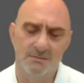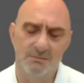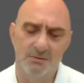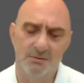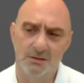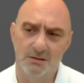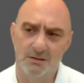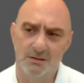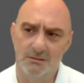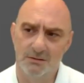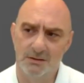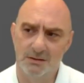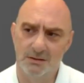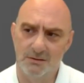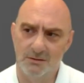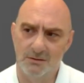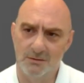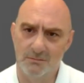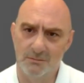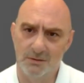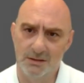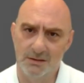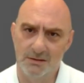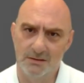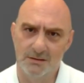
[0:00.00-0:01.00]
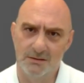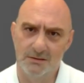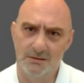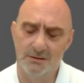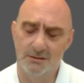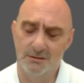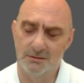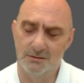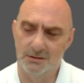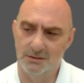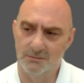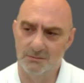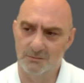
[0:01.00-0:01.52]
I, I, spoke to an army
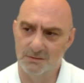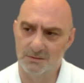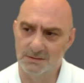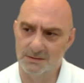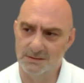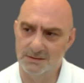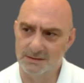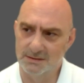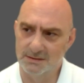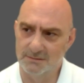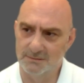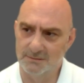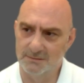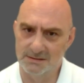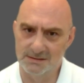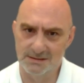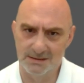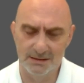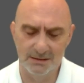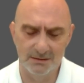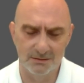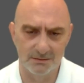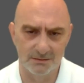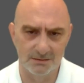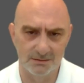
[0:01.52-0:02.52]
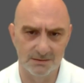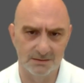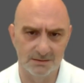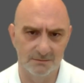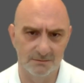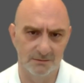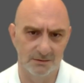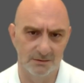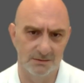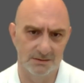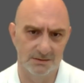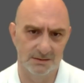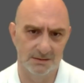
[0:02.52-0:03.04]
colonel. He was in the signals
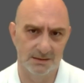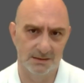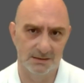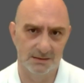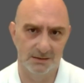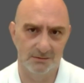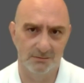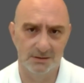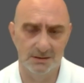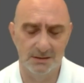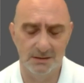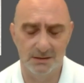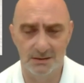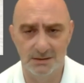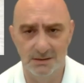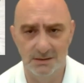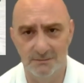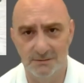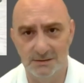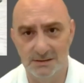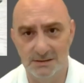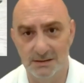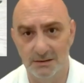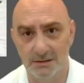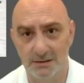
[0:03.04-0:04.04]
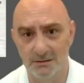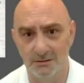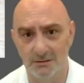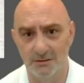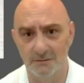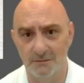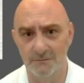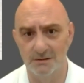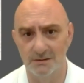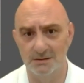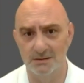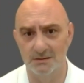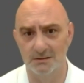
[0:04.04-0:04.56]
in those days. He was actually the signal
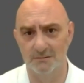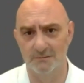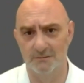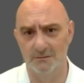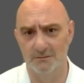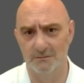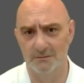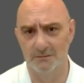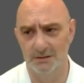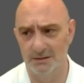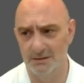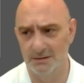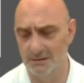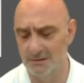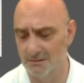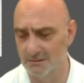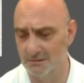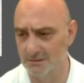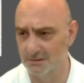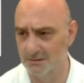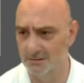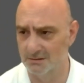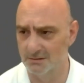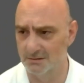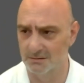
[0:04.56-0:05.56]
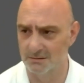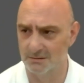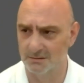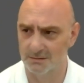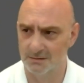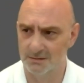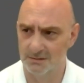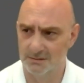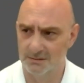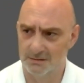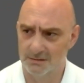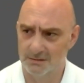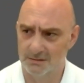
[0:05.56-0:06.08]
officer for the entire
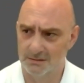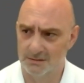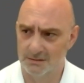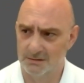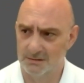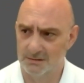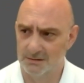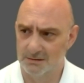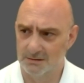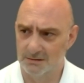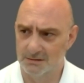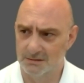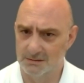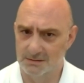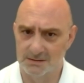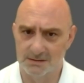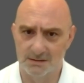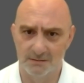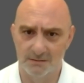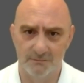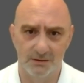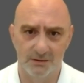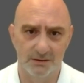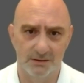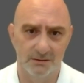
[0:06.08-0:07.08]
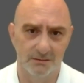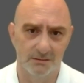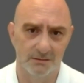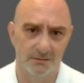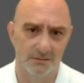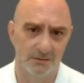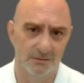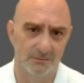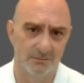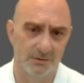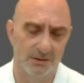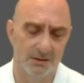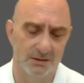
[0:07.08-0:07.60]
uh, Savannah
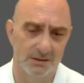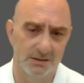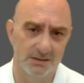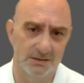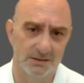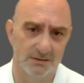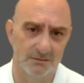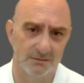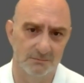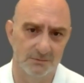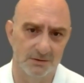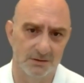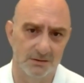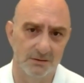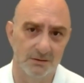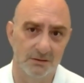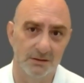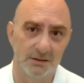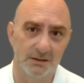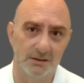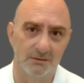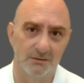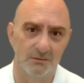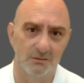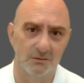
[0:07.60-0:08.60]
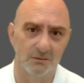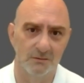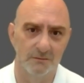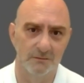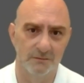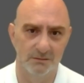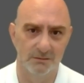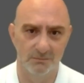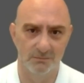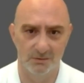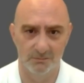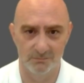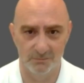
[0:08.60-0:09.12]
operation. I'm trying to get hold
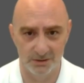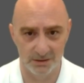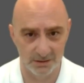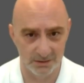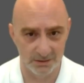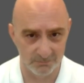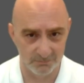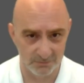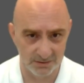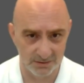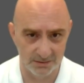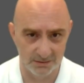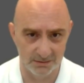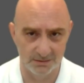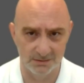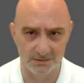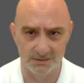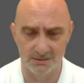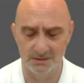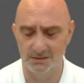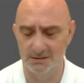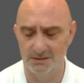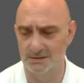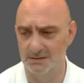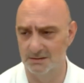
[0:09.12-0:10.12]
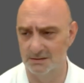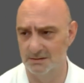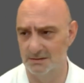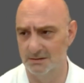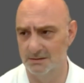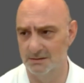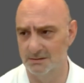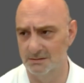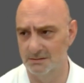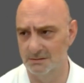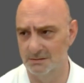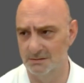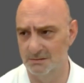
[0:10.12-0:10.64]
of him to bring him here. He's, he's,
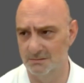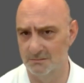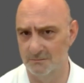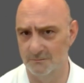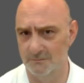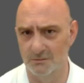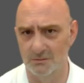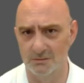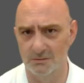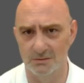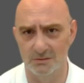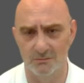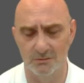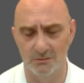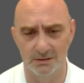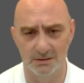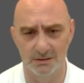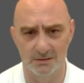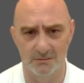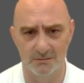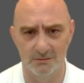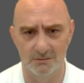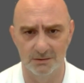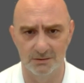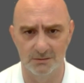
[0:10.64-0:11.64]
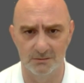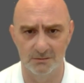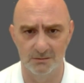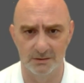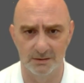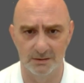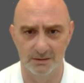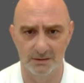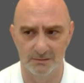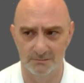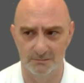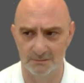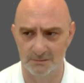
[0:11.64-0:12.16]
he's of course, quite quite
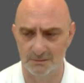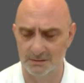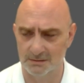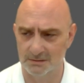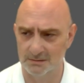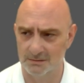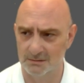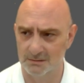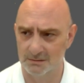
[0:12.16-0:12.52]
old now.